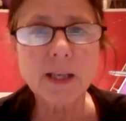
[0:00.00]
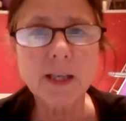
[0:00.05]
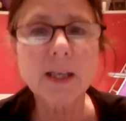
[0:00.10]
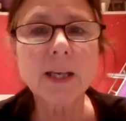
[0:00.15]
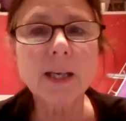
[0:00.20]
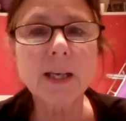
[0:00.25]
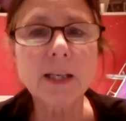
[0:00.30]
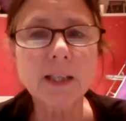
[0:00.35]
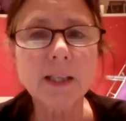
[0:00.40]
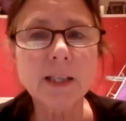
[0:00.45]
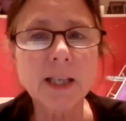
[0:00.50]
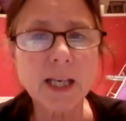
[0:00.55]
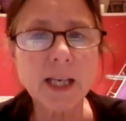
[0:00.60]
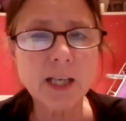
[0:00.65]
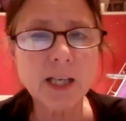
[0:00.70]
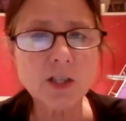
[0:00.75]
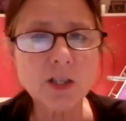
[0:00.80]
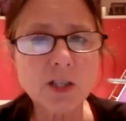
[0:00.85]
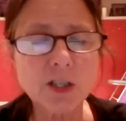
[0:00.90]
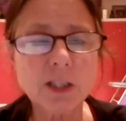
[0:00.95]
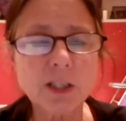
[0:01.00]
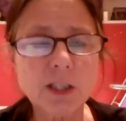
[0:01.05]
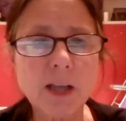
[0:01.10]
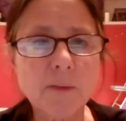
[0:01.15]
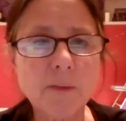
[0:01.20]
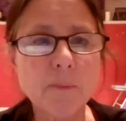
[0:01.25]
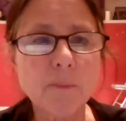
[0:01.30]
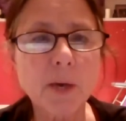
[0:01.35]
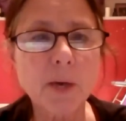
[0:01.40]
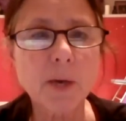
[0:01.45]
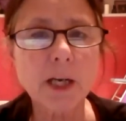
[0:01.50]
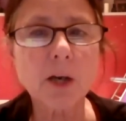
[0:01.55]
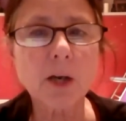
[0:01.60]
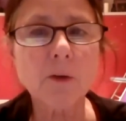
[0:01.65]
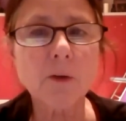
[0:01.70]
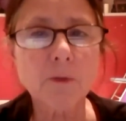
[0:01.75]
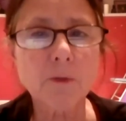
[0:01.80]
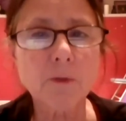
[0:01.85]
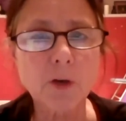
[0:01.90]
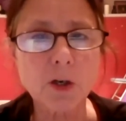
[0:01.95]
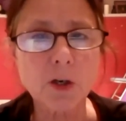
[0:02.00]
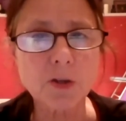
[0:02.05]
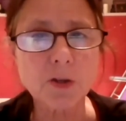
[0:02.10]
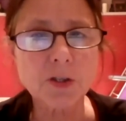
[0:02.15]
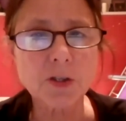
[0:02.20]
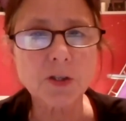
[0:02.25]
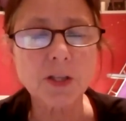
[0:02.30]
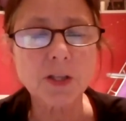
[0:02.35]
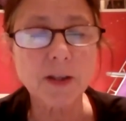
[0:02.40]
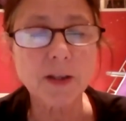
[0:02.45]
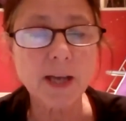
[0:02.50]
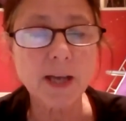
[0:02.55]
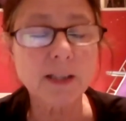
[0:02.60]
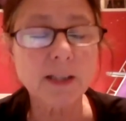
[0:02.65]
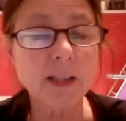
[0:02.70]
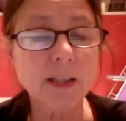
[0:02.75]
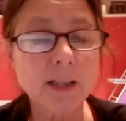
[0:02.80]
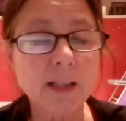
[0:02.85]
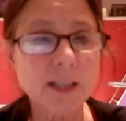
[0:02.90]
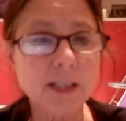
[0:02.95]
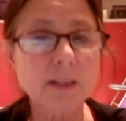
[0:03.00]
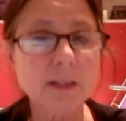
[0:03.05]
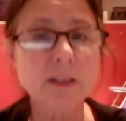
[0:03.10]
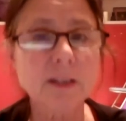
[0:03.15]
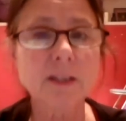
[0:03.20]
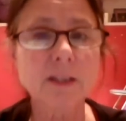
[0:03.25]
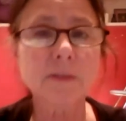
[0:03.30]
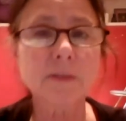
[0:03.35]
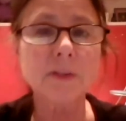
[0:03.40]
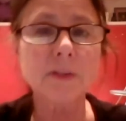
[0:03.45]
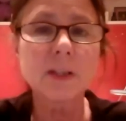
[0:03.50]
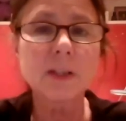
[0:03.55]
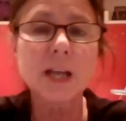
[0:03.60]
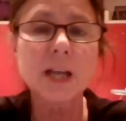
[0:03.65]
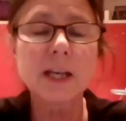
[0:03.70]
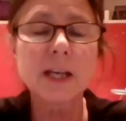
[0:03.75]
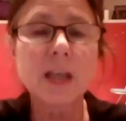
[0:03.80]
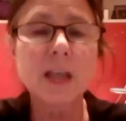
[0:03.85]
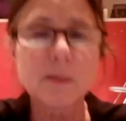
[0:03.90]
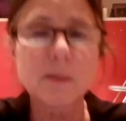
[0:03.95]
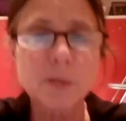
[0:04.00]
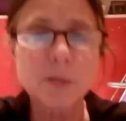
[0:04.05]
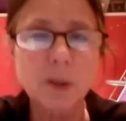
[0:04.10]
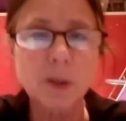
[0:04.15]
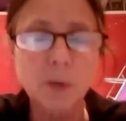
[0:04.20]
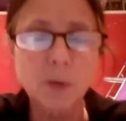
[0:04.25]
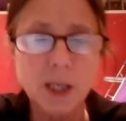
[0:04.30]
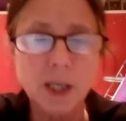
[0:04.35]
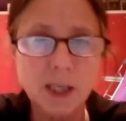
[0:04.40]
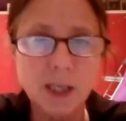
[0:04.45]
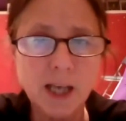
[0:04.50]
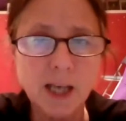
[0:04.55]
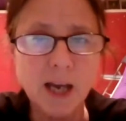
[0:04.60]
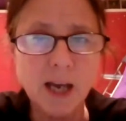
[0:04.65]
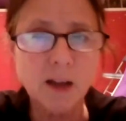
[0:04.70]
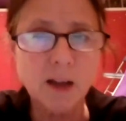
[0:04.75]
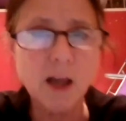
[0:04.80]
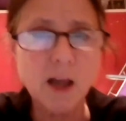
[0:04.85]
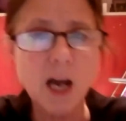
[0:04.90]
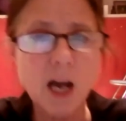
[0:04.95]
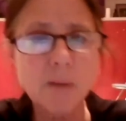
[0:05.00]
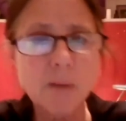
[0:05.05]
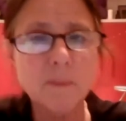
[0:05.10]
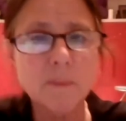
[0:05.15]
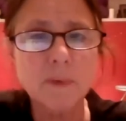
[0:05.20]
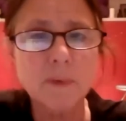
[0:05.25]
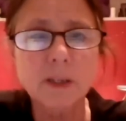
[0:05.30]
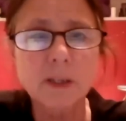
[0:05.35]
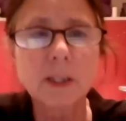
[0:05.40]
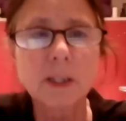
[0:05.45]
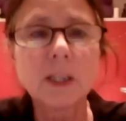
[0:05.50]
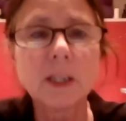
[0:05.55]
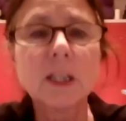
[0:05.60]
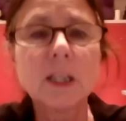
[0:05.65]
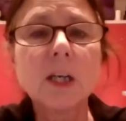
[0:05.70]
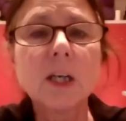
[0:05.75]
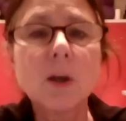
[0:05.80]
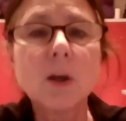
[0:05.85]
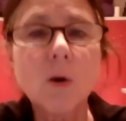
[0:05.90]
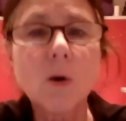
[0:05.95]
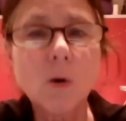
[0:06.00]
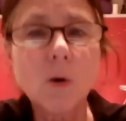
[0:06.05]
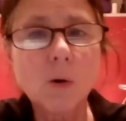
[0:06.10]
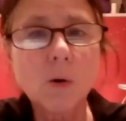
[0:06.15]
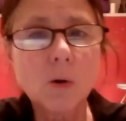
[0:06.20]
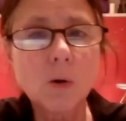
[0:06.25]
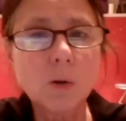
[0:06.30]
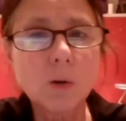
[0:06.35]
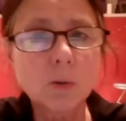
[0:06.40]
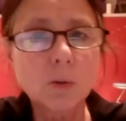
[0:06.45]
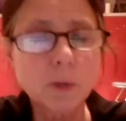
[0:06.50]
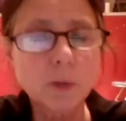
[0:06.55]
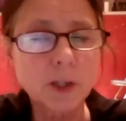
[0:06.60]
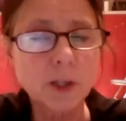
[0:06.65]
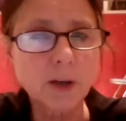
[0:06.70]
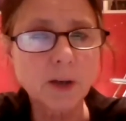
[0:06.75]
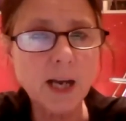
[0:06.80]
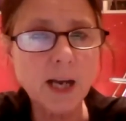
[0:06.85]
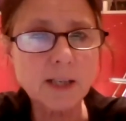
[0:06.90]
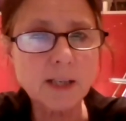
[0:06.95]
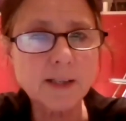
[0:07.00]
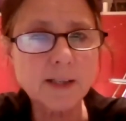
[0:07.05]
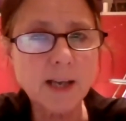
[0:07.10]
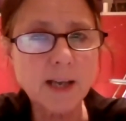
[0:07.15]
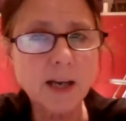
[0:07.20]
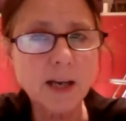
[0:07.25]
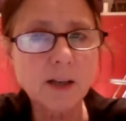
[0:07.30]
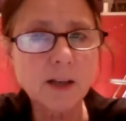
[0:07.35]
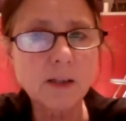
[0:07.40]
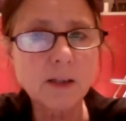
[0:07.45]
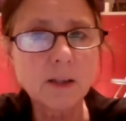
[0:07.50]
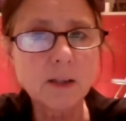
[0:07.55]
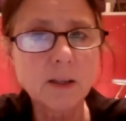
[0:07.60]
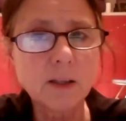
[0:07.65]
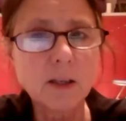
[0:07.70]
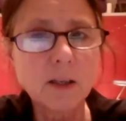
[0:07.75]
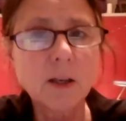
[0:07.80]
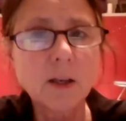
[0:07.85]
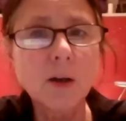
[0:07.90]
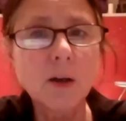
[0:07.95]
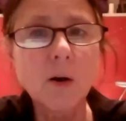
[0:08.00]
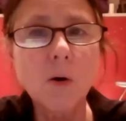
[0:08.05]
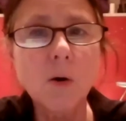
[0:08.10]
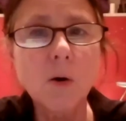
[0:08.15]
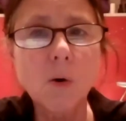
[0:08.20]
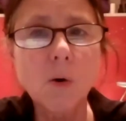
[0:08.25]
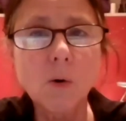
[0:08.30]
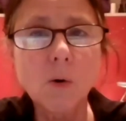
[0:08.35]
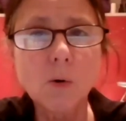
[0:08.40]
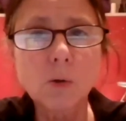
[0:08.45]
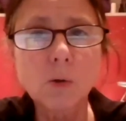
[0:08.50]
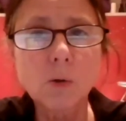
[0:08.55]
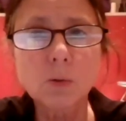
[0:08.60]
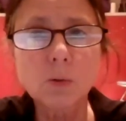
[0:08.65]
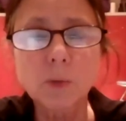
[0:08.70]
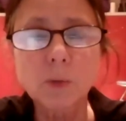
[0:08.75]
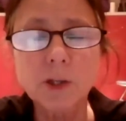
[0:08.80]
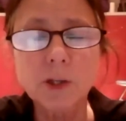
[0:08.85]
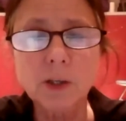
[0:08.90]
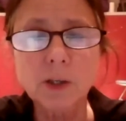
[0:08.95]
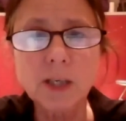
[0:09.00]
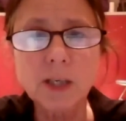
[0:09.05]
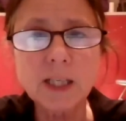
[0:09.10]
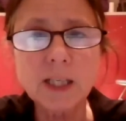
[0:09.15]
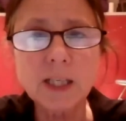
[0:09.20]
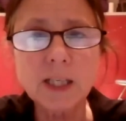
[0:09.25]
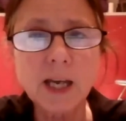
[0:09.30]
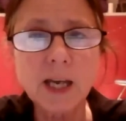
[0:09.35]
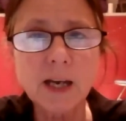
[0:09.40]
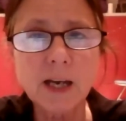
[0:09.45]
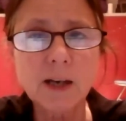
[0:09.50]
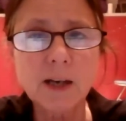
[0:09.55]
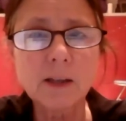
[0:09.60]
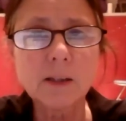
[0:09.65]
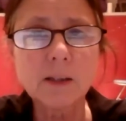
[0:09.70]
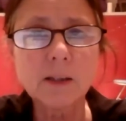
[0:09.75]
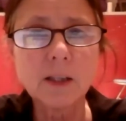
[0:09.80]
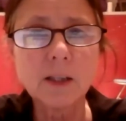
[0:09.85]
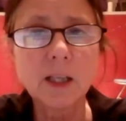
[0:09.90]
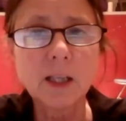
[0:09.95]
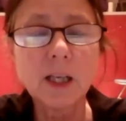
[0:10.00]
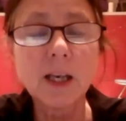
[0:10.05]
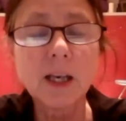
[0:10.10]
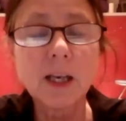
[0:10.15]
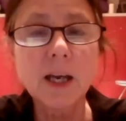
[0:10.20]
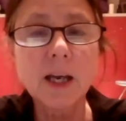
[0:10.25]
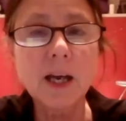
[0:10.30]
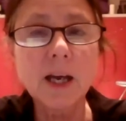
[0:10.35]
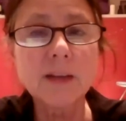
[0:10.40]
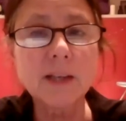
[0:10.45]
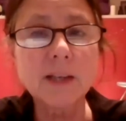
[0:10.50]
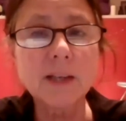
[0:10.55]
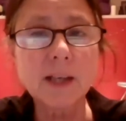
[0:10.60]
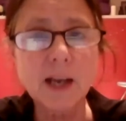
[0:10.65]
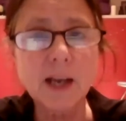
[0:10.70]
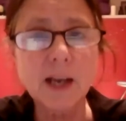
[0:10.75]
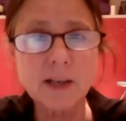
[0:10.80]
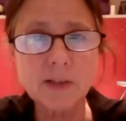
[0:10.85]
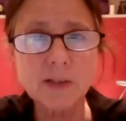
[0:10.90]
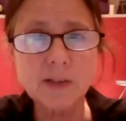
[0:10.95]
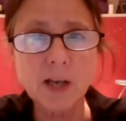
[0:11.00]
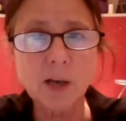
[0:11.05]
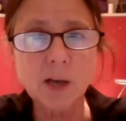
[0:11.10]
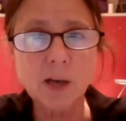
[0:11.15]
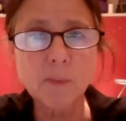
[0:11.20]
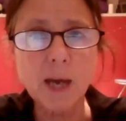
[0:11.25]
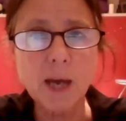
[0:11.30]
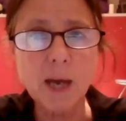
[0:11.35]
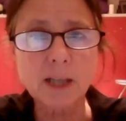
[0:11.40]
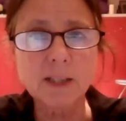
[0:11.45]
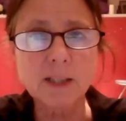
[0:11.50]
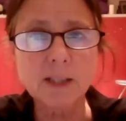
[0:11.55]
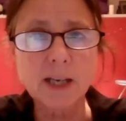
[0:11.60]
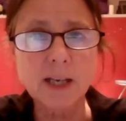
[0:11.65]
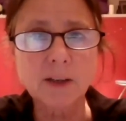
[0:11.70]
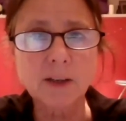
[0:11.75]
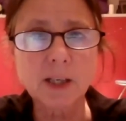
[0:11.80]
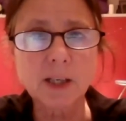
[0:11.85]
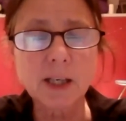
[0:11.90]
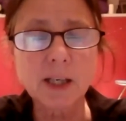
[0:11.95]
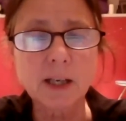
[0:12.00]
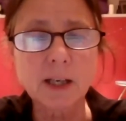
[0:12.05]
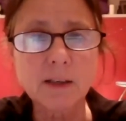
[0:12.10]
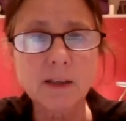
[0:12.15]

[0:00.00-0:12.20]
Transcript: Engage the left buttock first, then let it lift the leg up. So inhale up, hold with your exhale, hold with your inhale, and then exhale back down again.